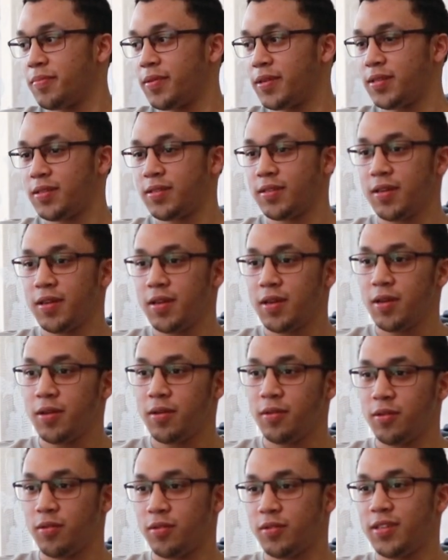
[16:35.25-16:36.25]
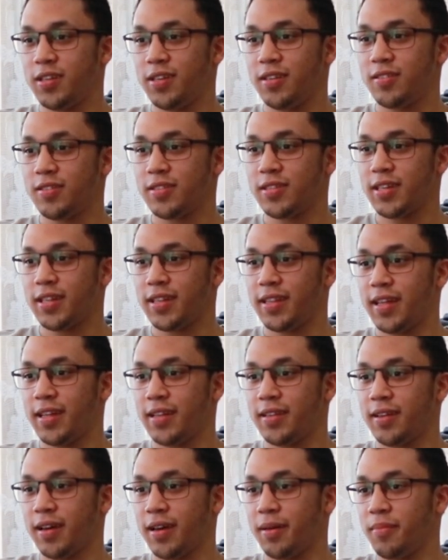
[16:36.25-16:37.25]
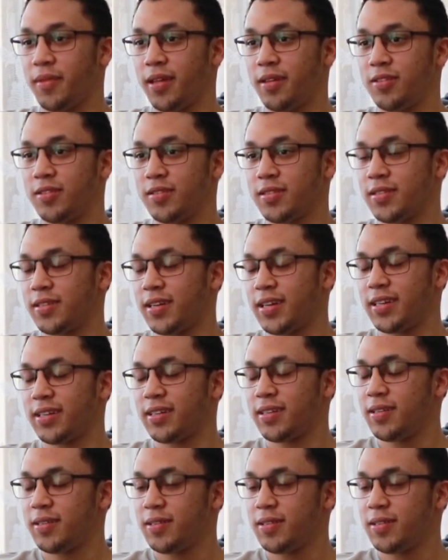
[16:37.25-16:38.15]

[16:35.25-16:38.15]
But, you know, teachers at that time, they're just like,